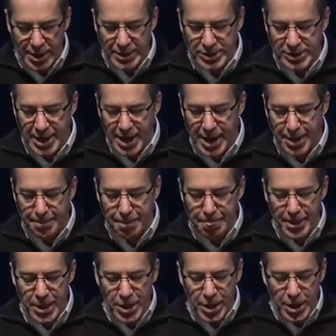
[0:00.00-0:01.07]
he's saying
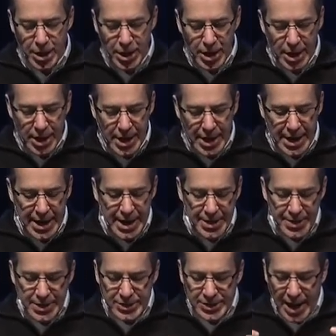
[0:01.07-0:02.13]
uh, in
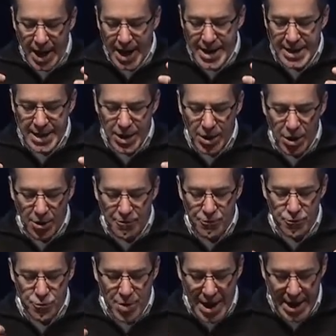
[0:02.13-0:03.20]
this idea of
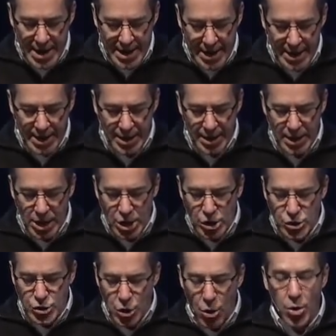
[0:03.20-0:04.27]
reigning
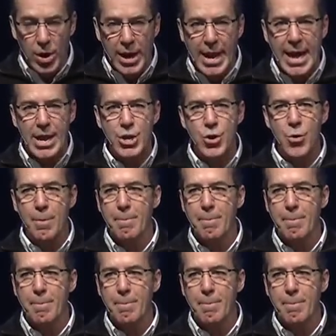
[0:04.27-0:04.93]
don't let your